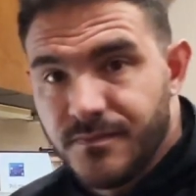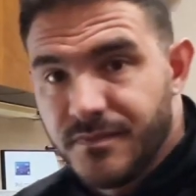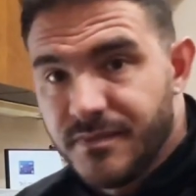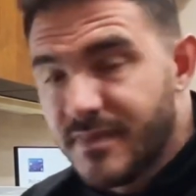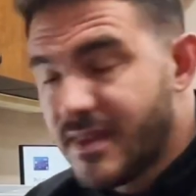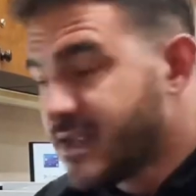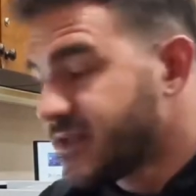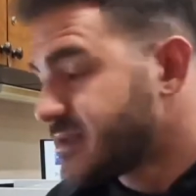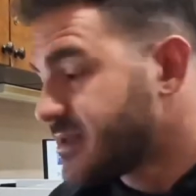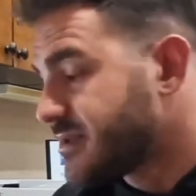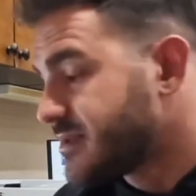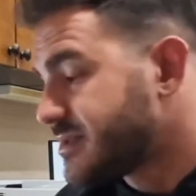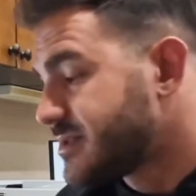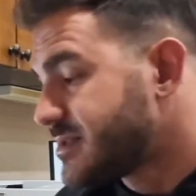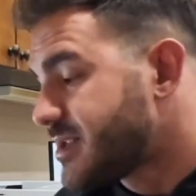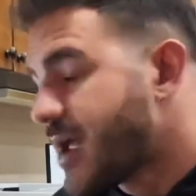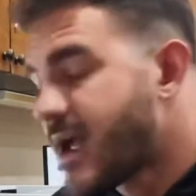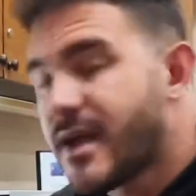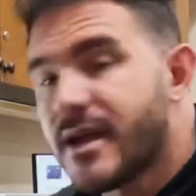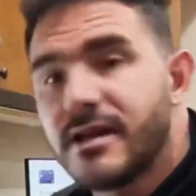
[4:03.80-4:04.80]
This is
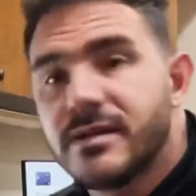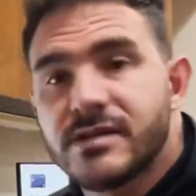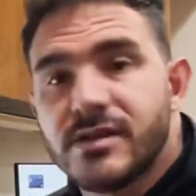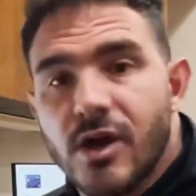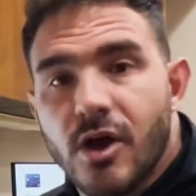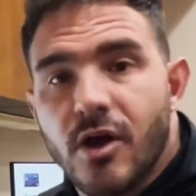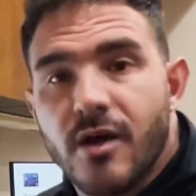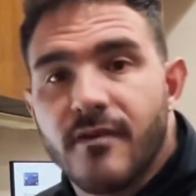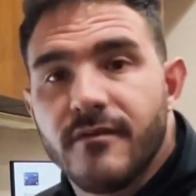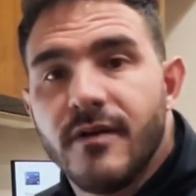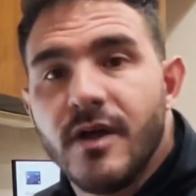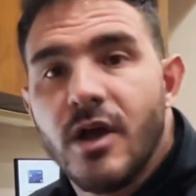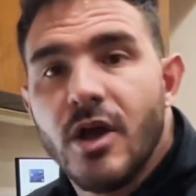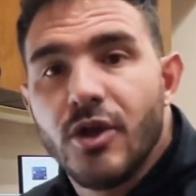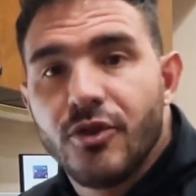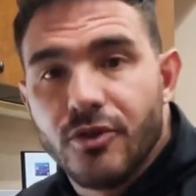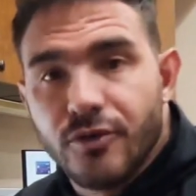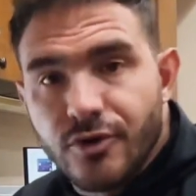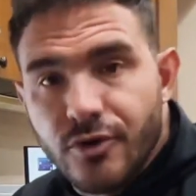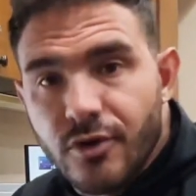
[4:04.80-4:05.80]
science of
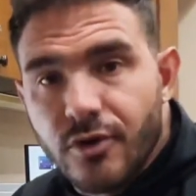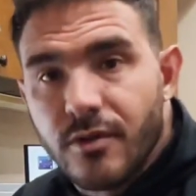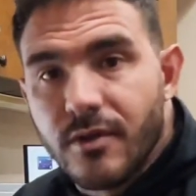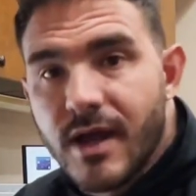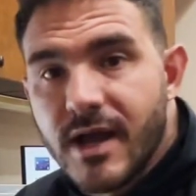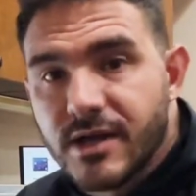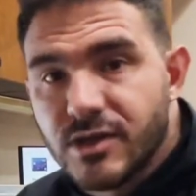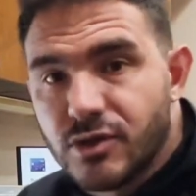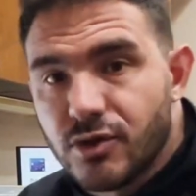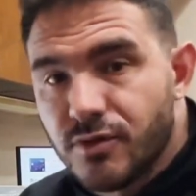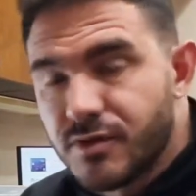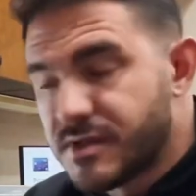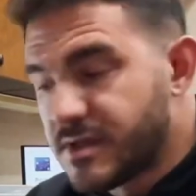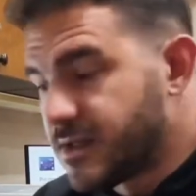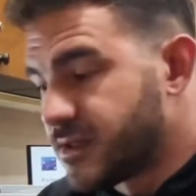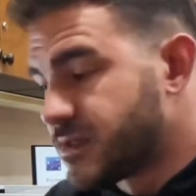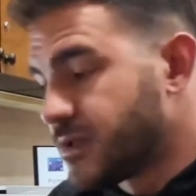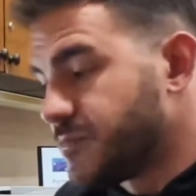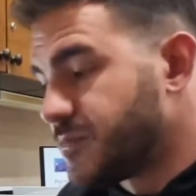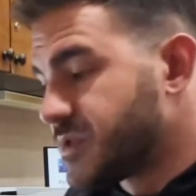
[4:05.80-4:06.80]
the neurological system.